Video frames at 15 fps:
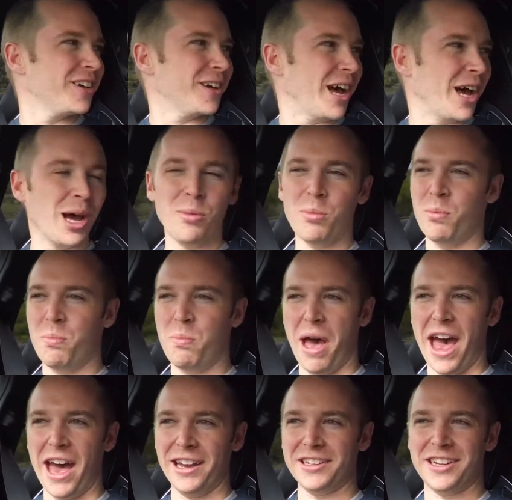Um,
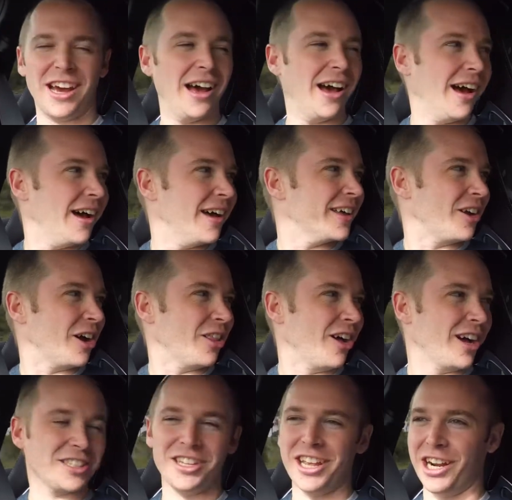bad car, and I
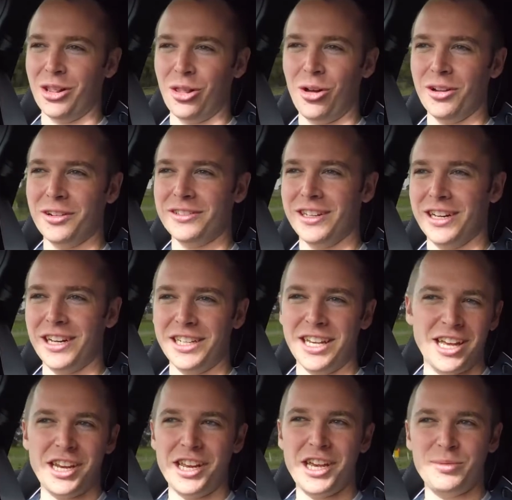liked that a lot. Uh,
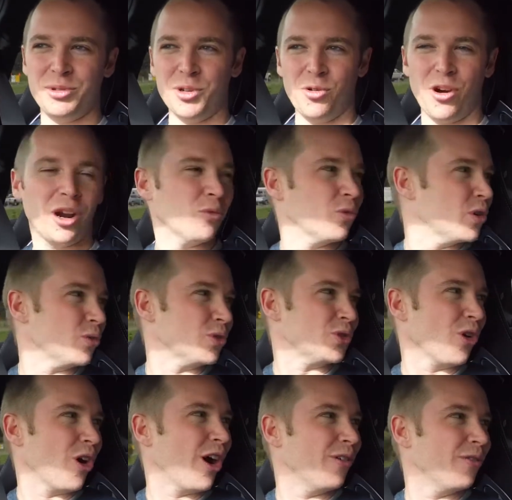yeah, heaps of grunt, rear-wheel
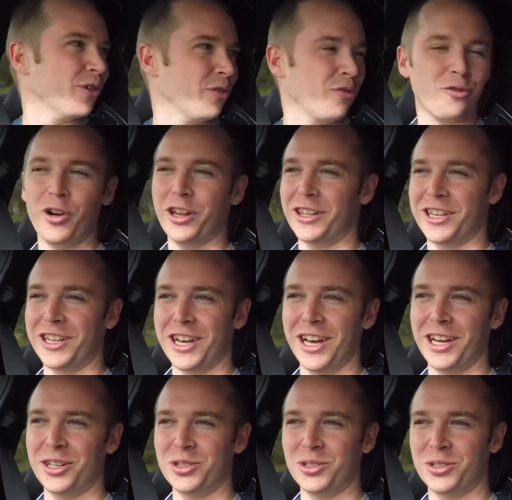drive, very friendly
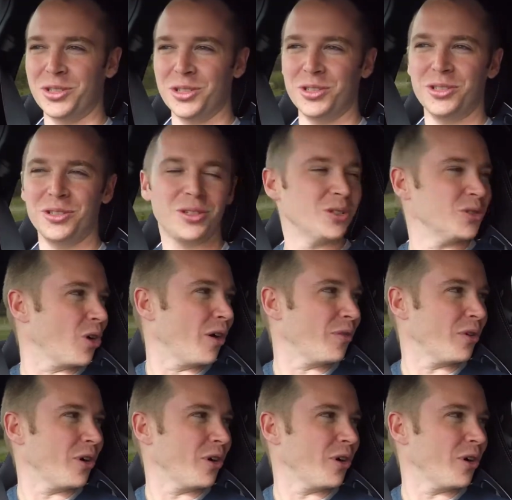car to, to, to drive